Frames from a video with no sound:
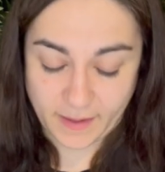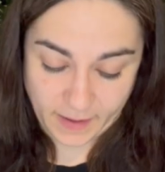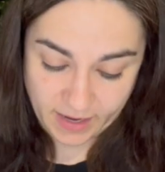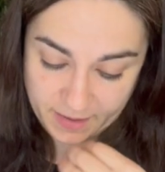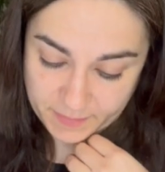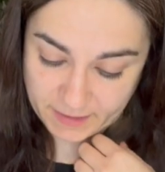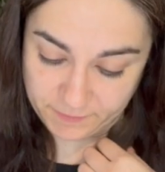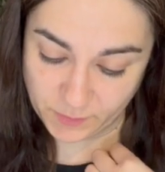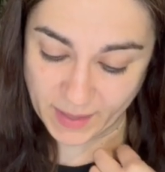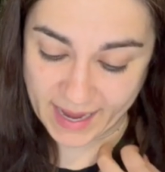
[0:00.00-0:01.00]
If
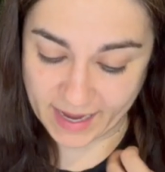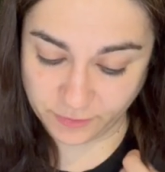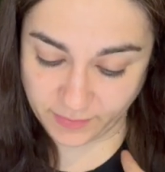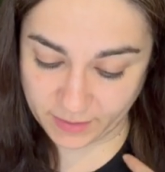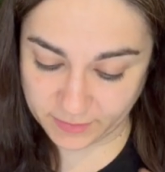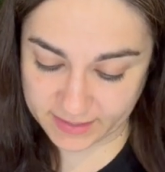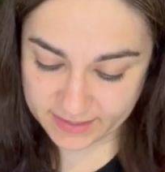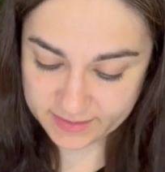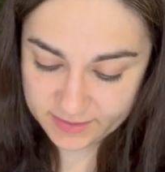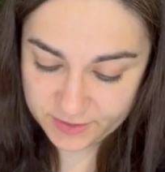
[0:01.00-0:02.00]
you had rounded
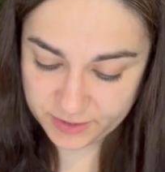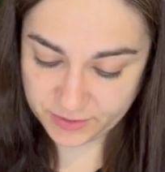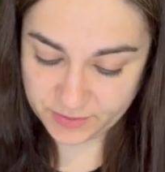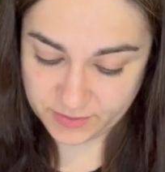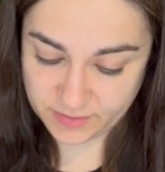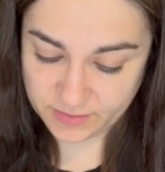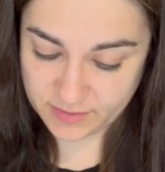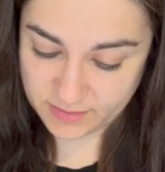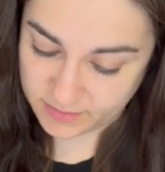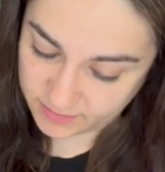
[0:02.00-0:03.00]
it to
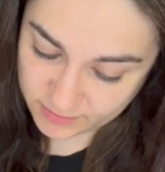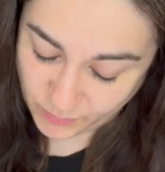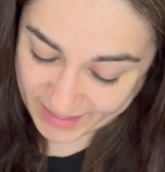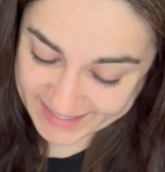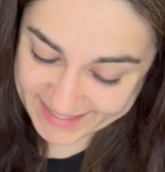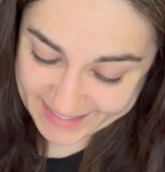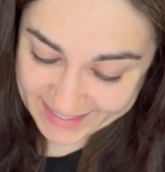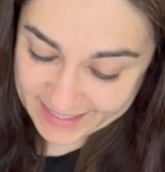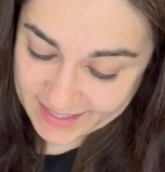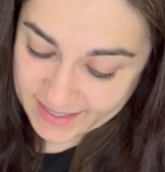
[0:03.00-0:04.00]

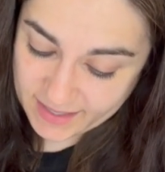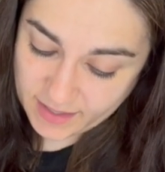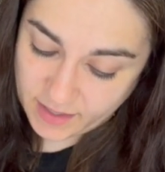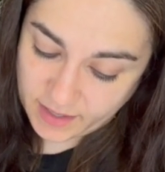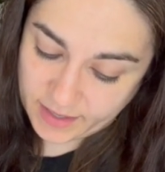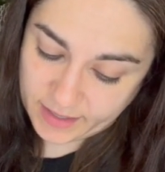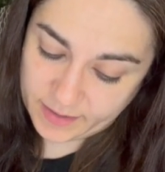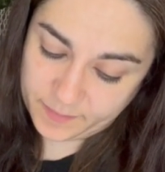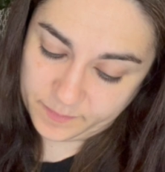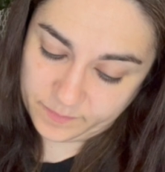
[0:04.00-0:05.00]
20,
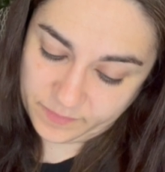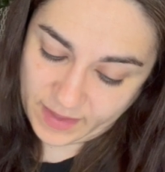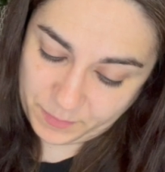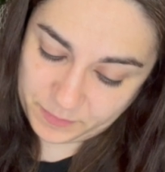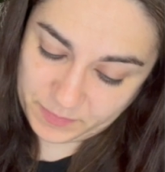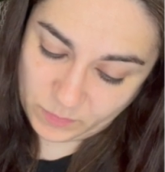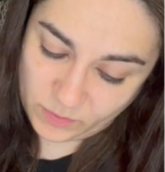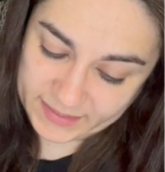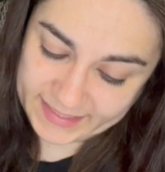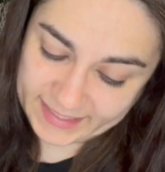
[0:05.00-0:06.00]
that would be
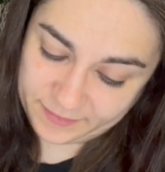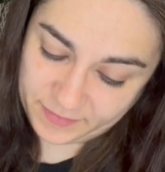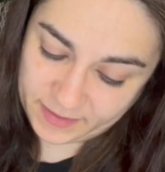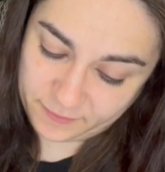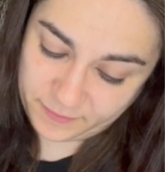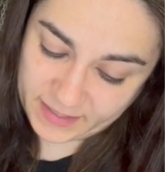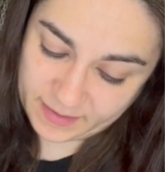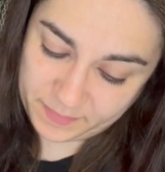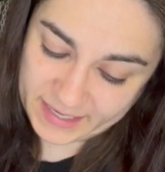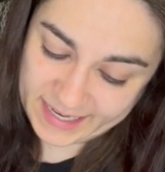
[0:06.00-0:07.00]
one significant figure.
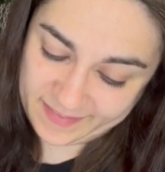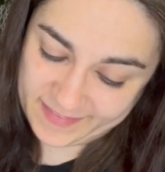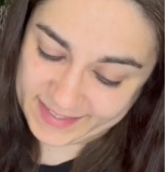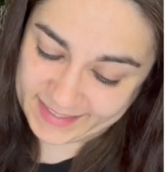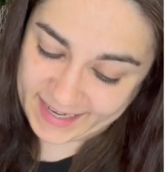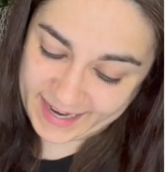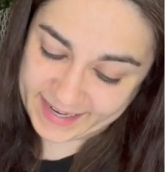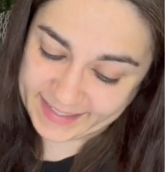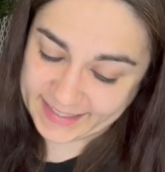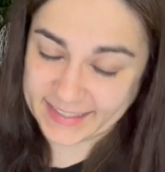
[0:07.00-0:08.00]
But in this
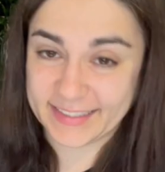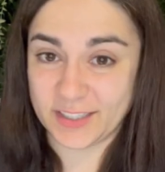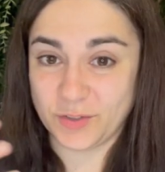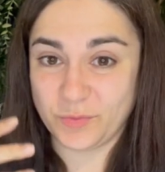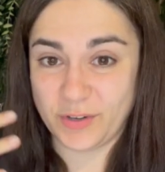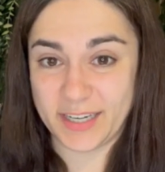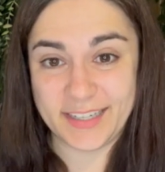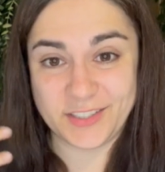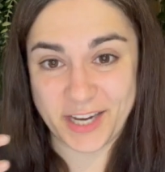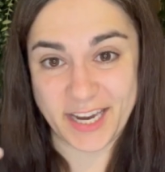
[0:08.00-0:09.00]
case, that's going to really
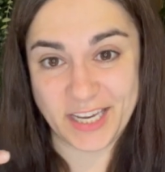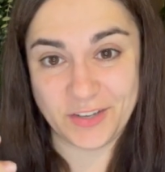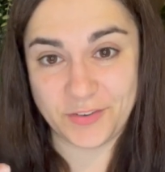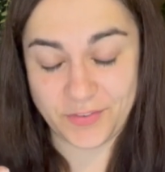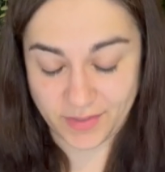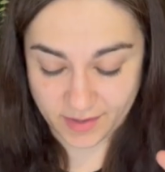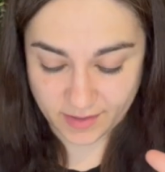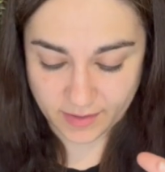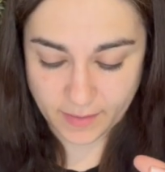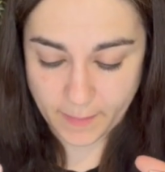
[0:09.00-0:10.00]
change the